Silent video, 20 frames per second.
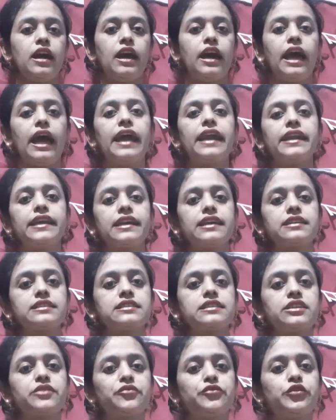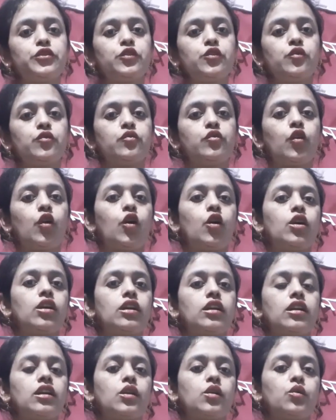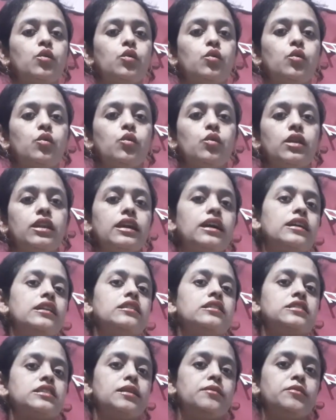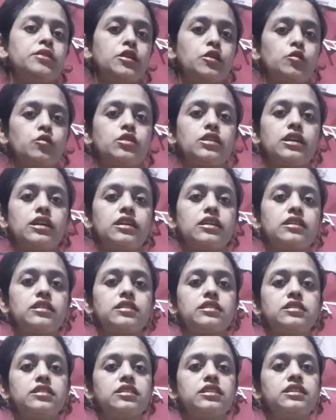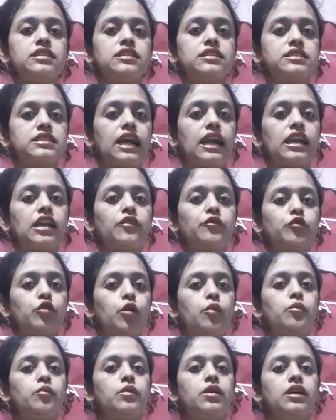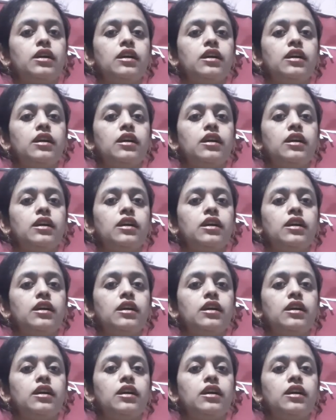And yes, if you want to learn some new things, starting from